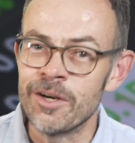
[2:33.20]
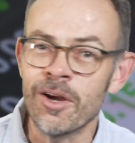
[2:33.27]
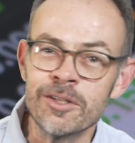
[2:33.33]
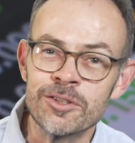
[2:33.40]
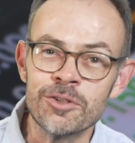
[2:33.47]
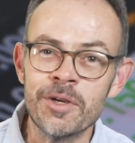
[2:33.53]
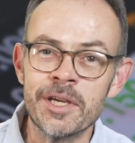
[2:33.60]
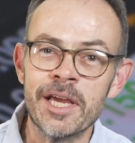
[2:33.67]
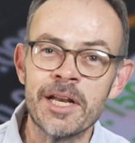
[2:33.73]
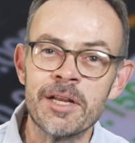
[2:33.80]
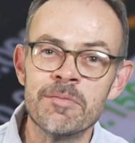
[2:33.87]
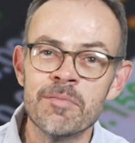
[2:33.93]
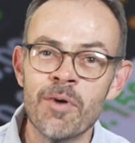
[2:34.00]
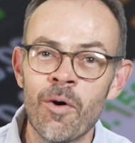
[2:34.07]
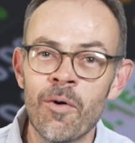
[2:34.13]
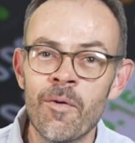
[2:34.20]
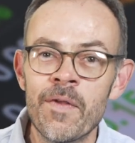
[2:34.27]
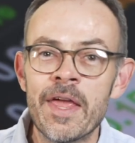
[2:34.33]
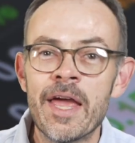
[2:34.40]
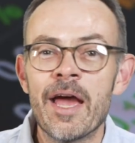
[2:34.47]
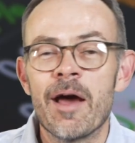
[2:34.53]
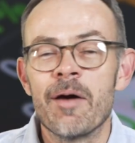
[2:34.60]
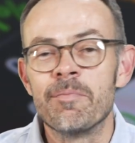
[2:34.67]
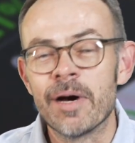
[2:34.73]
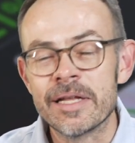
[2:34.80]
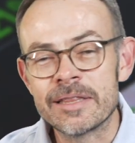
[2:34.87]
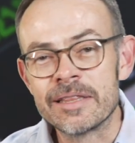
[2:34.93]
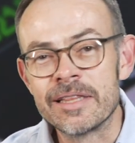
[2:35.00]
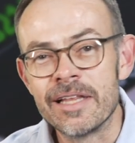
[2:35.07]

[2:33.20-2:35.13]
not doing anymore. But